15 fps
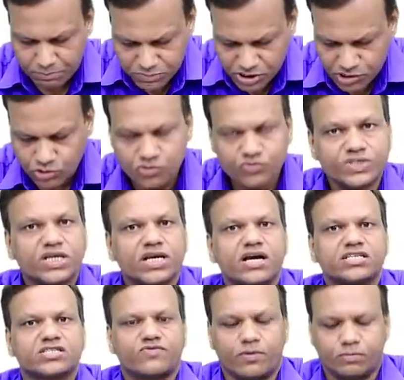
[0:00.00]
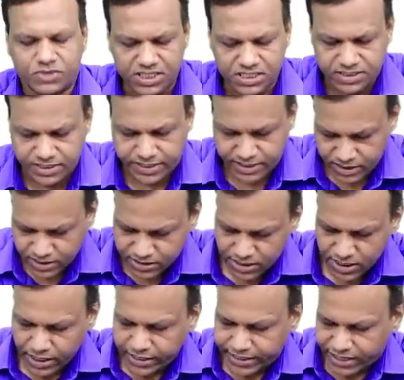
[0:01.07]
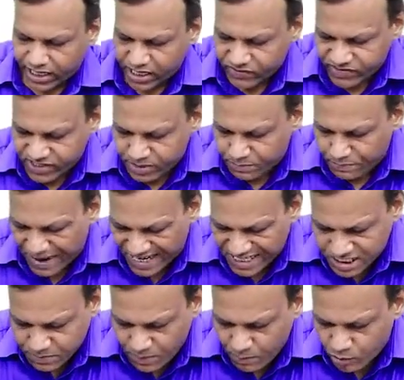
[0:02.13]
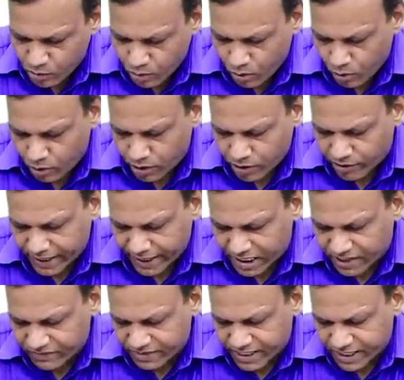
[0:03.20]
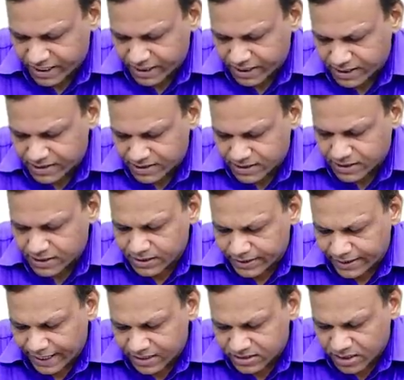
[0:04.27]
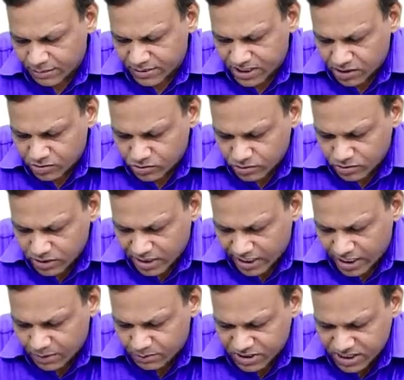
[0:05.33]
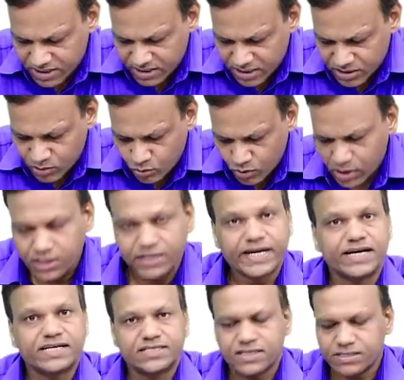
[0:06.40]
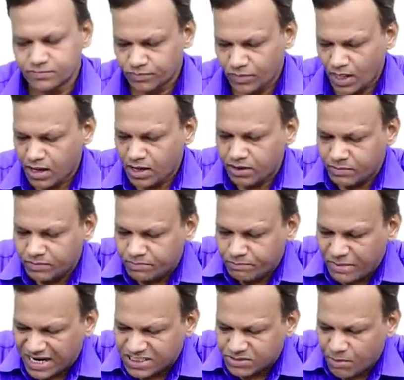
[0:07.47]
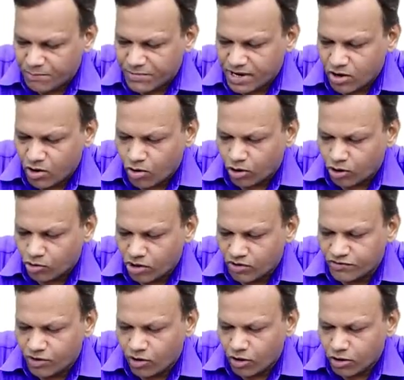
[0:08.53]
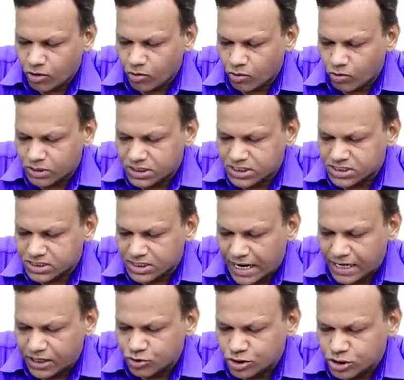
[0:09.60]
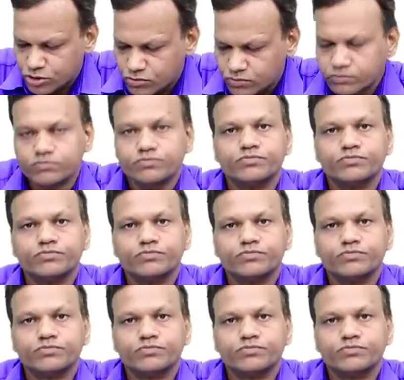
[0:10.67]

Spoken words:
MCQs which are asked from these drugs, drug with maximum glucocorticoid activity is dexamethasone. The name says 10 guna, dexa. Maximum mineralocorticoid we all know is aldosterone.